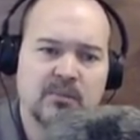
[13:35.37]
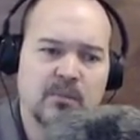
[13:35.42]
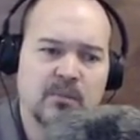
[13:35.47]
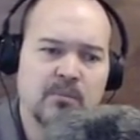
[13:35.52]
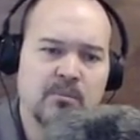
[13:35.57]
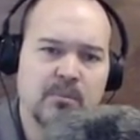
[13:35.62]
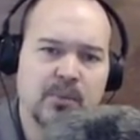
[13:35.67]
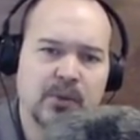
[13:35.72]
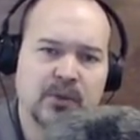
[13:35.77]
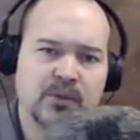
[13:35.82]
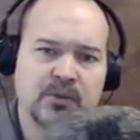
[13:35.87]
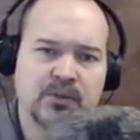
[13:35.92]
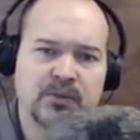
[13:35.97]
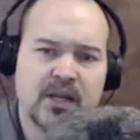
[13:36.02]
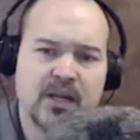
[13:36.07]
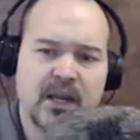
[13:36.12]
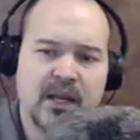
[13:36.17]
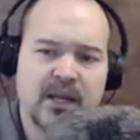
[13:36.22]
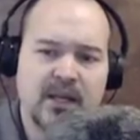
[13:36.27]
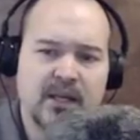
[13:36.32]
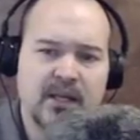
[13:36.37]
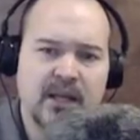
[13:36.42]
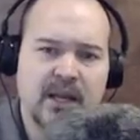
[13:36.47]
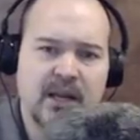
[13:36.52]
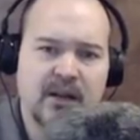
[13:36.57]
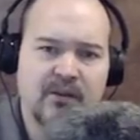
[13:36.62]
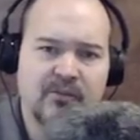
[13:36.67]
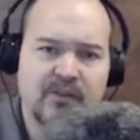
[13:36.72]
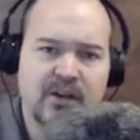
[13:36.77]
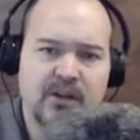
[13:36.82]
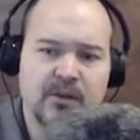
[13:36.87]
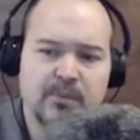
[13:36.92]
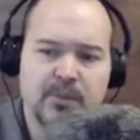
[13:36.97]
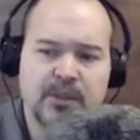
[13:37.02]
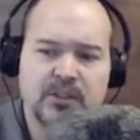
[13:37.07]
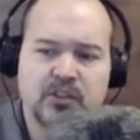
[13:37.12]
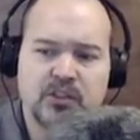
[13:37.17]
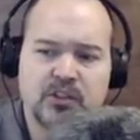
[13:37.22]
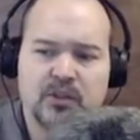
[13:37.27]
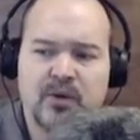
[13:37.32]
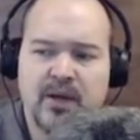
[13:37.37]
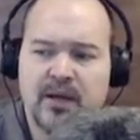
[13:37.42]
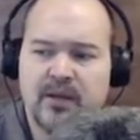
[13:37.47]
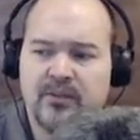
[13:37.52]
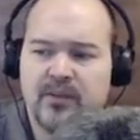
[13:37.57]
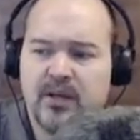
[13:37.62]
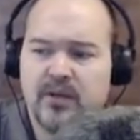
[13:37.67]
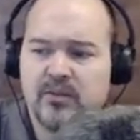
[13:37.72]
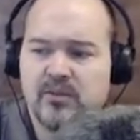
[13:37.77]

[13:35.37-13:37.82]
build a elevator pitch around those